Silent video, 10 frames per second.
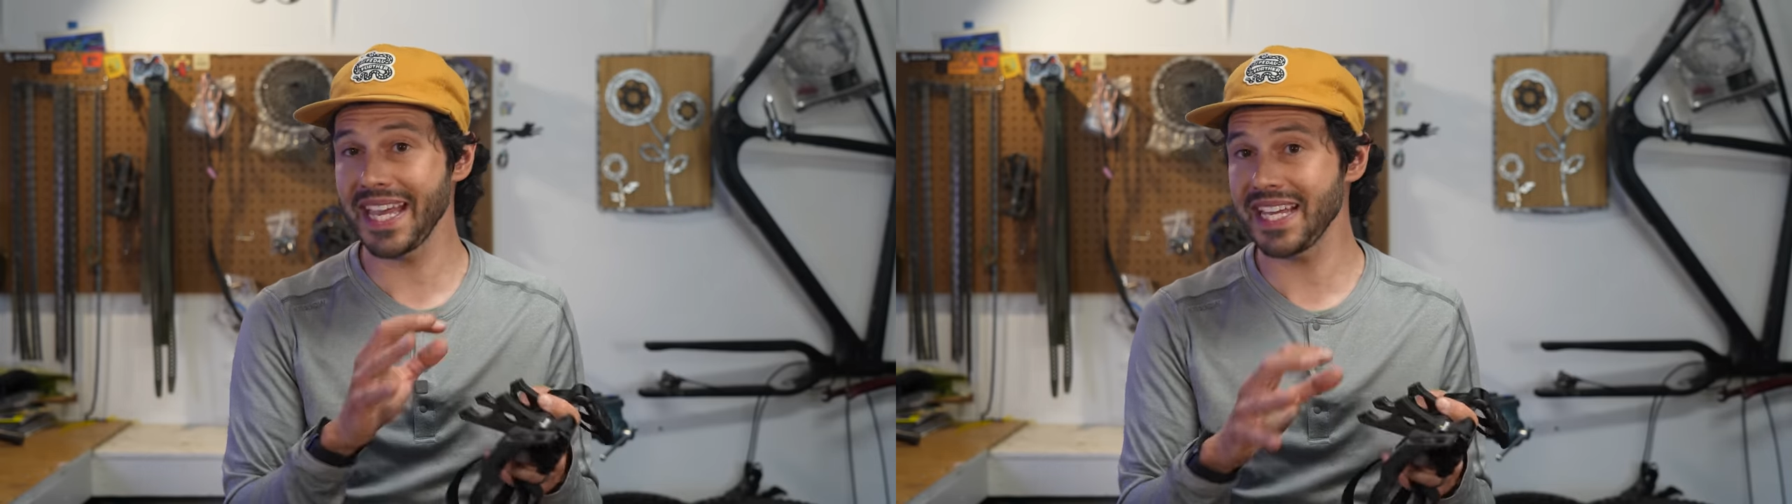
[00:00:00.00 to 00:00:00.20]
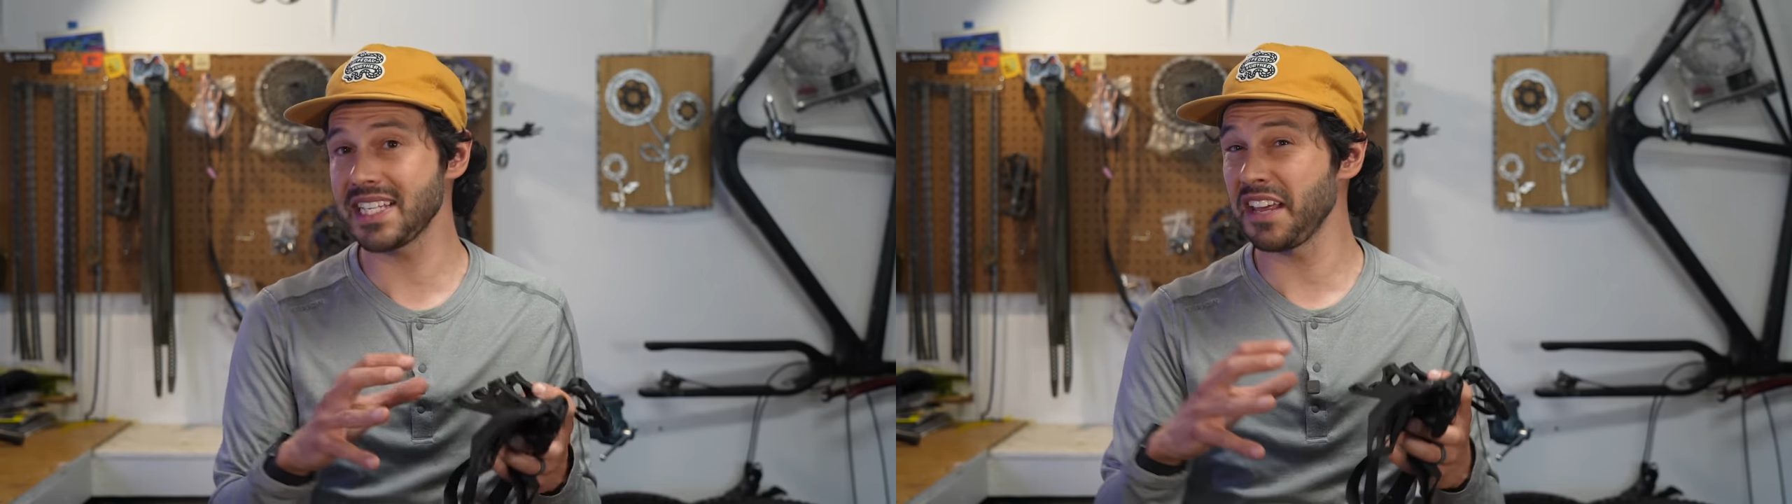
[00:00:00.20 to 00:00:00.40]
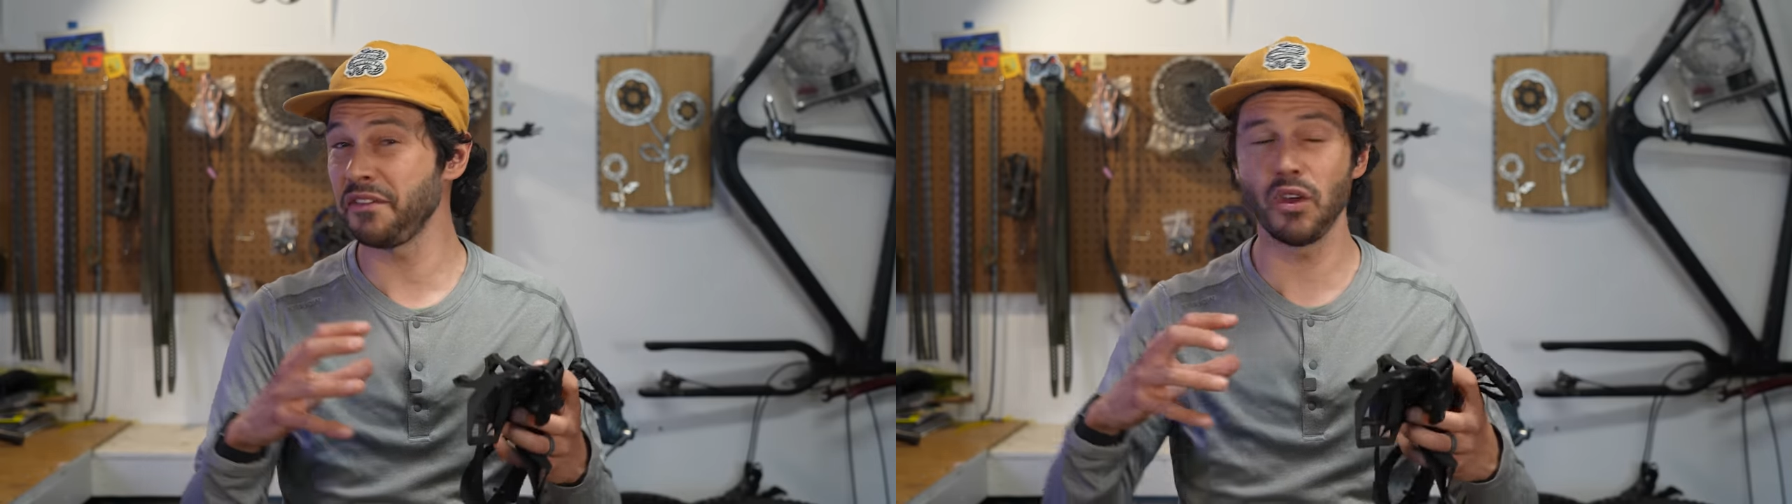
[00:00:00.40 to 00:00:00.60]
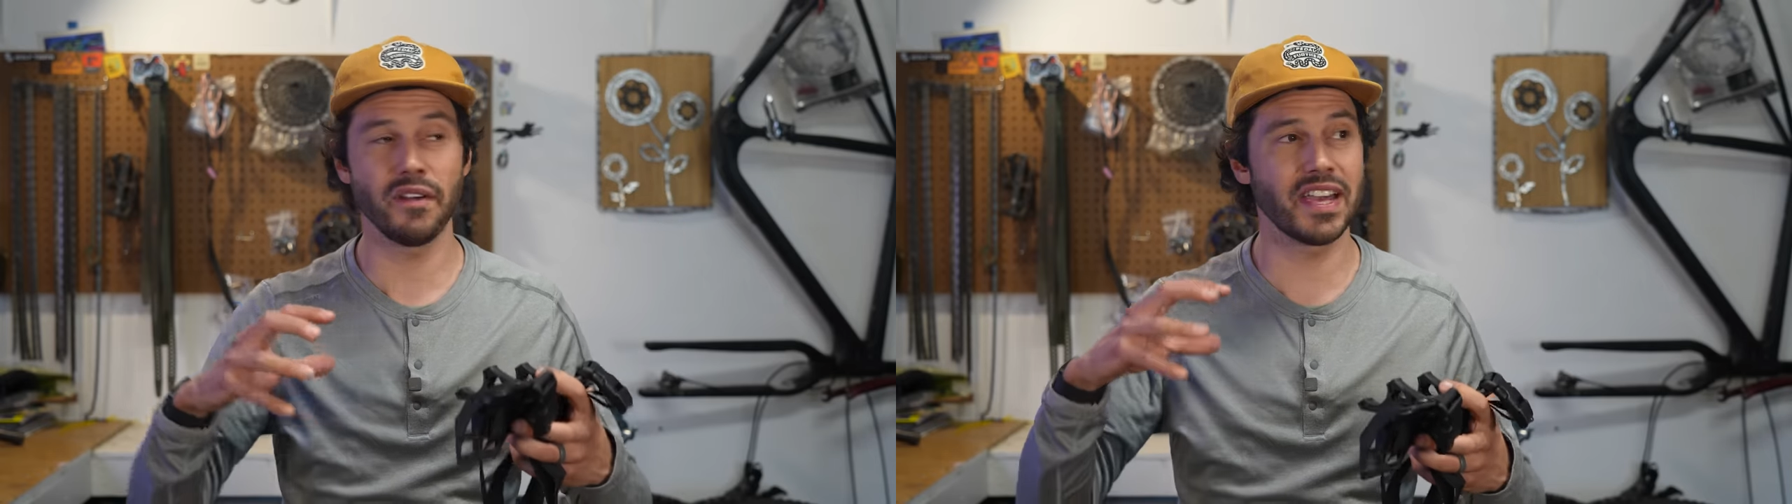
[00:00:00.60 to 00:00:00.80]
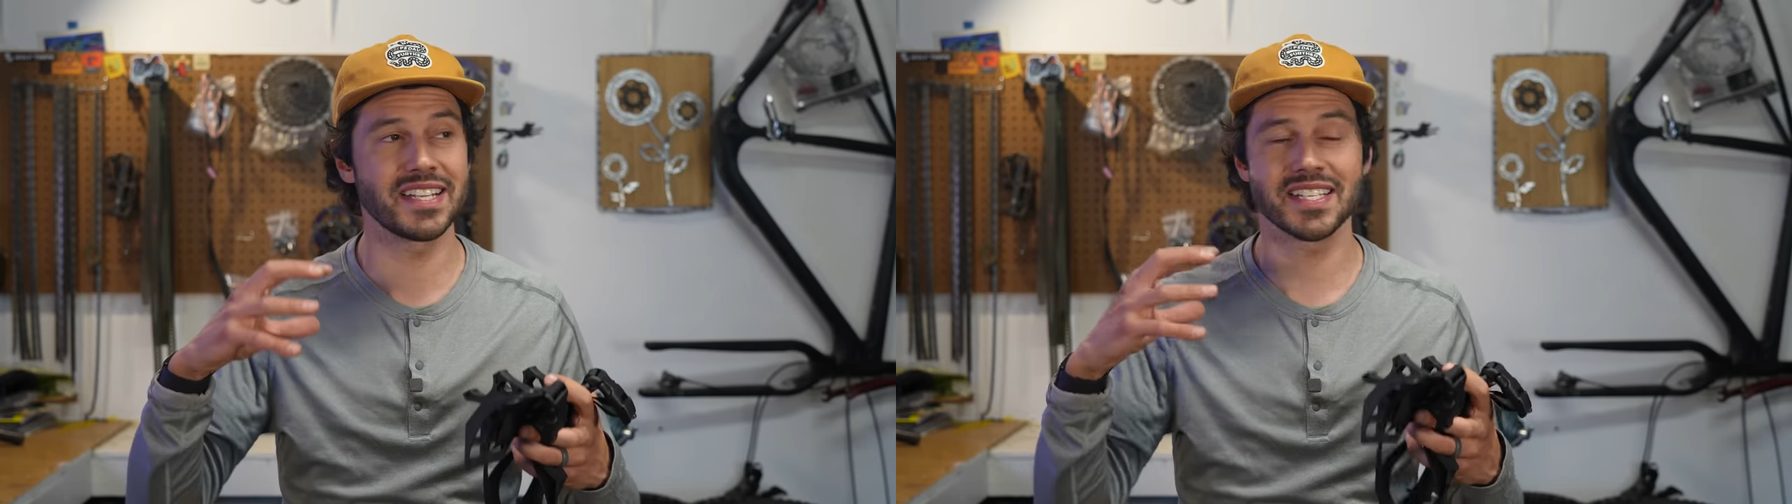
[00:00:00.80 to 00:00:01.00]
is if you
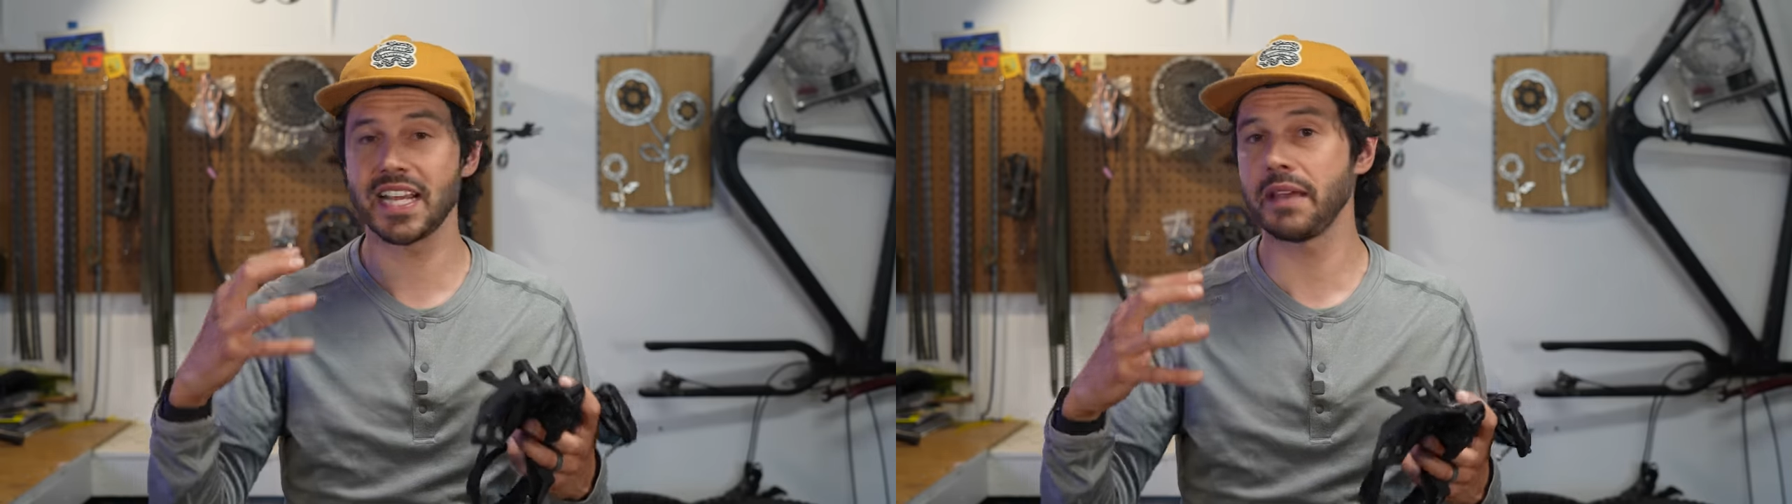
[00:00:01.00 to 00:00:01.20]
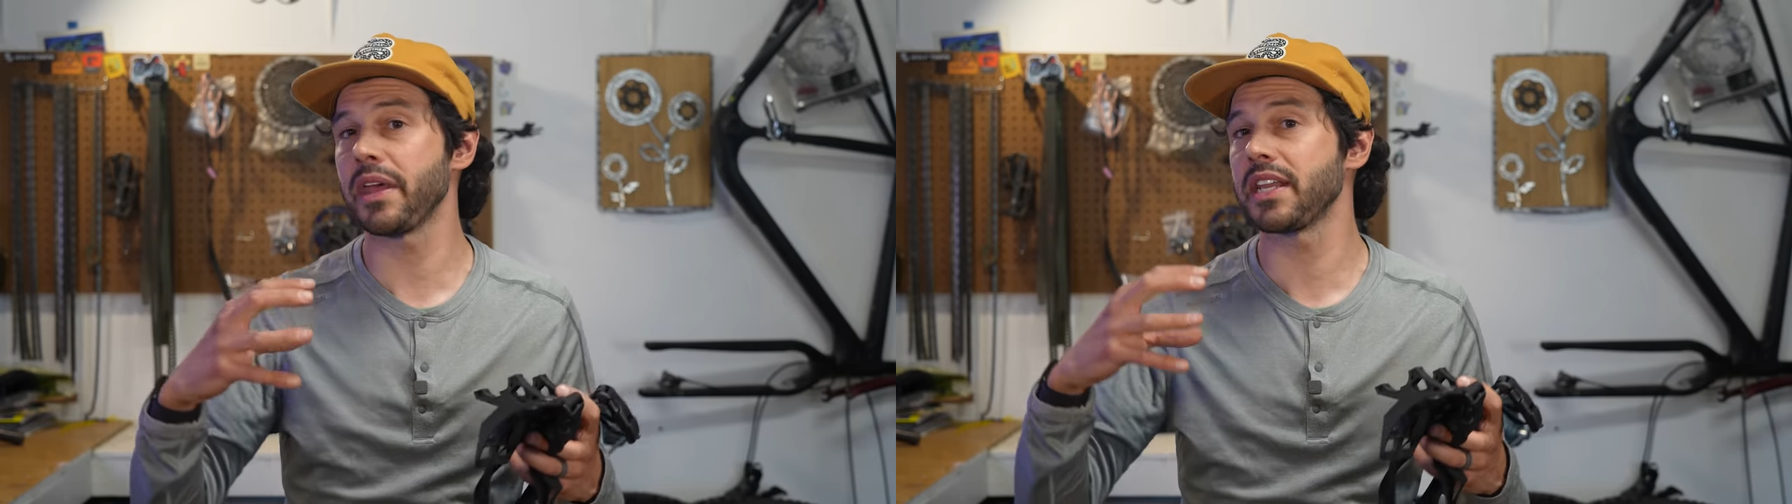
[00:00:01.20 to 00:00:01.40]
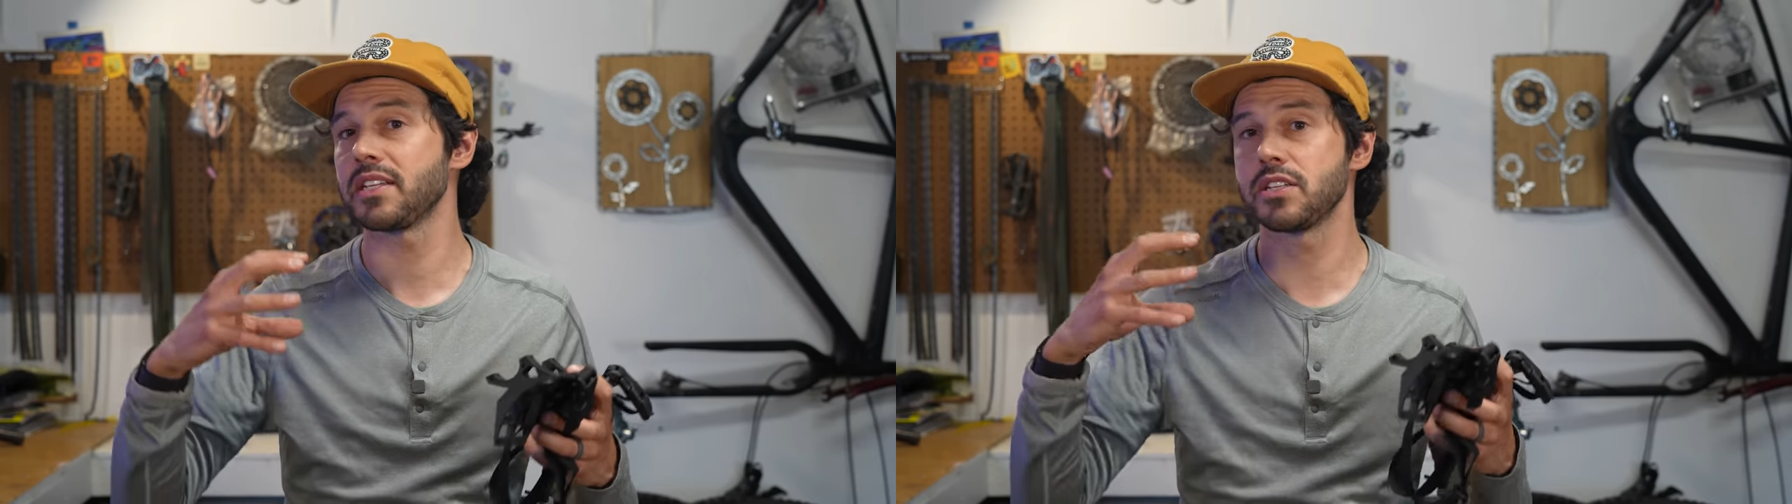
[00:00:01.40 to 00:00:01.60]
have a stem that is